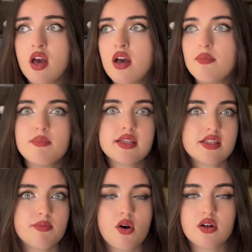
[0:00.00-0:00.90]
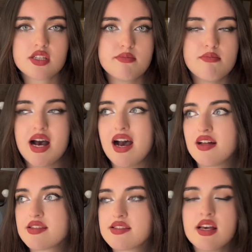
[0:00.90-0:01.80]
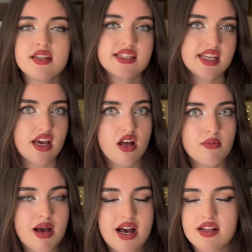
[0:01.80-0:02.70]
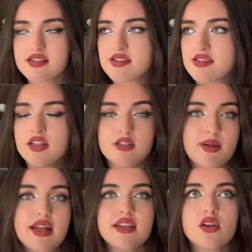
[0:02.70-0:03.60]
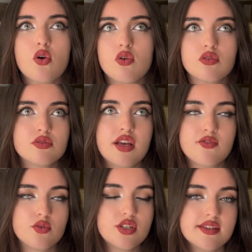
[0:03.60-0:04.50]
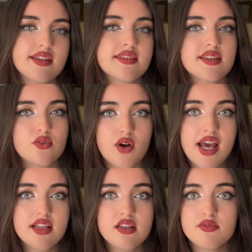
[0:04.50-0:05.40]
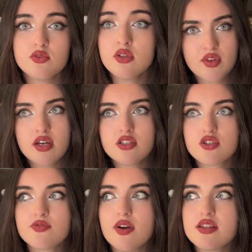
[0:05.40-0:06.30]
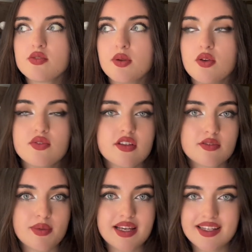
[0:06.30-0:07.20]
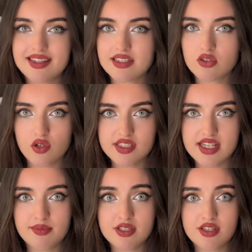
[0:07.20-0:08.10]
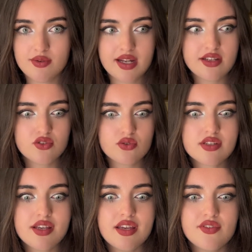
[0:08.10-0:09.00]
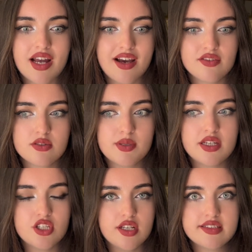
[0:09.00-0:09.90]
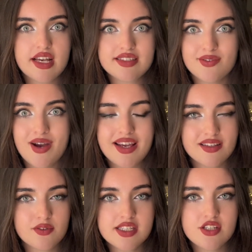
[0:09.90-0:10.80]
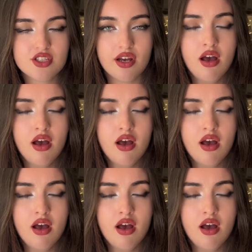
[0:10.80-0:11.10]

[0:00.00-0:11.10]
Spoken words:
Mr. Barton Maths, TL Maths, depending on if you're GCSE or A-level. Just find somebody who's explaining this concept to you. And it doesn't even have to be a GCSE or A-level teacher,